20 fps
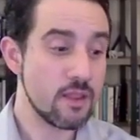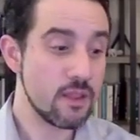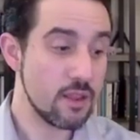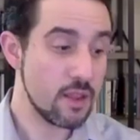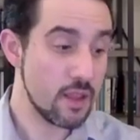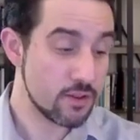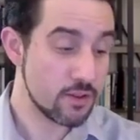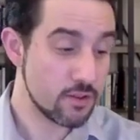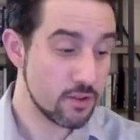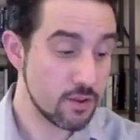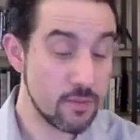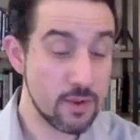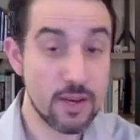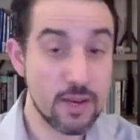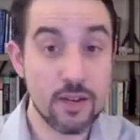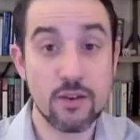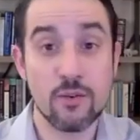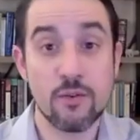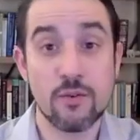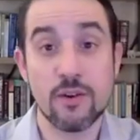It took
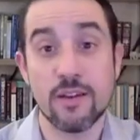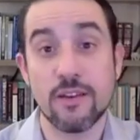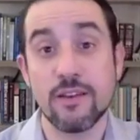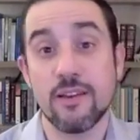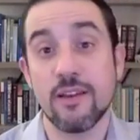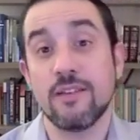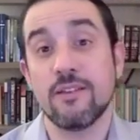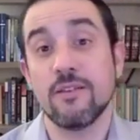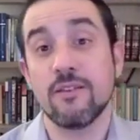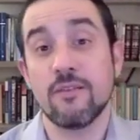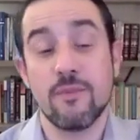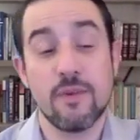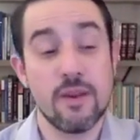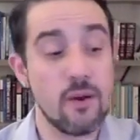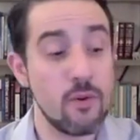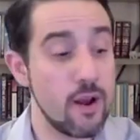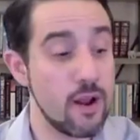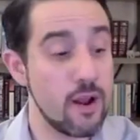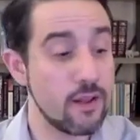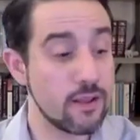me a
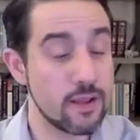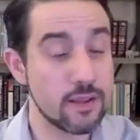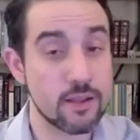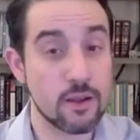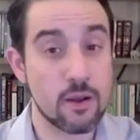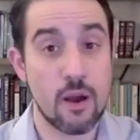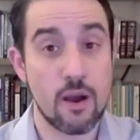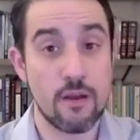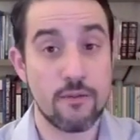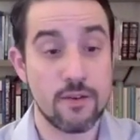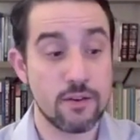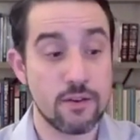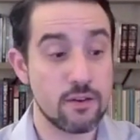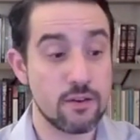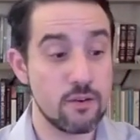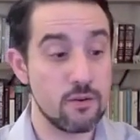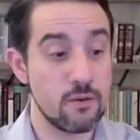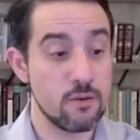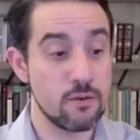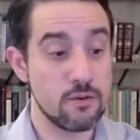while to get to coffee
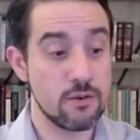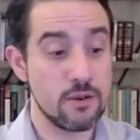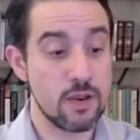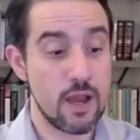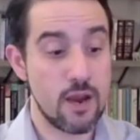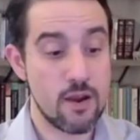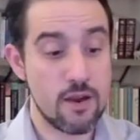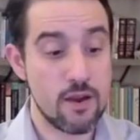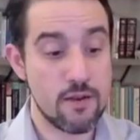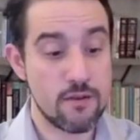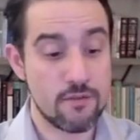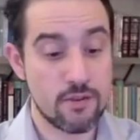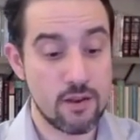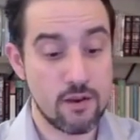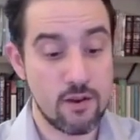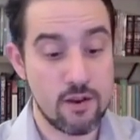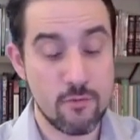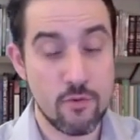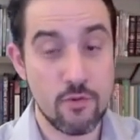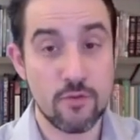too. Now
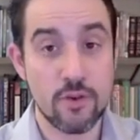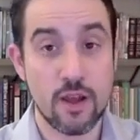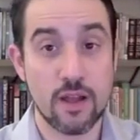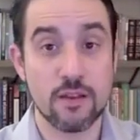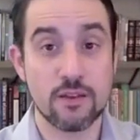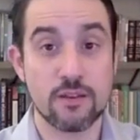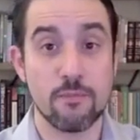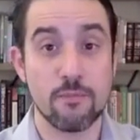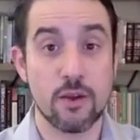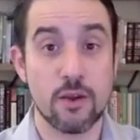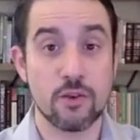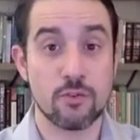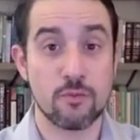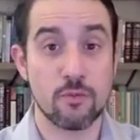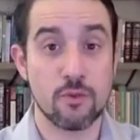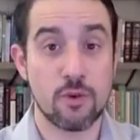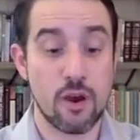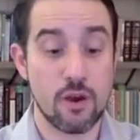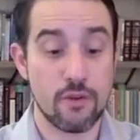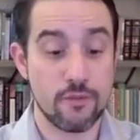I've moved on to
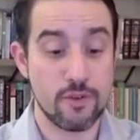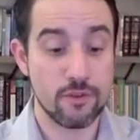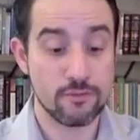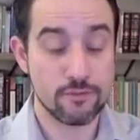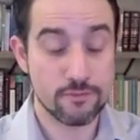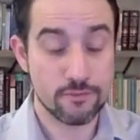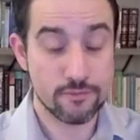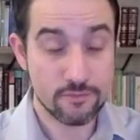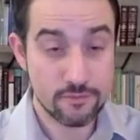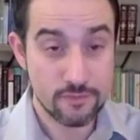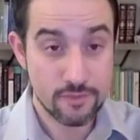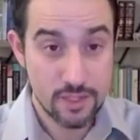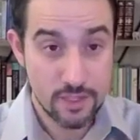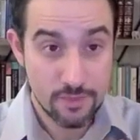mushroom coffee. It's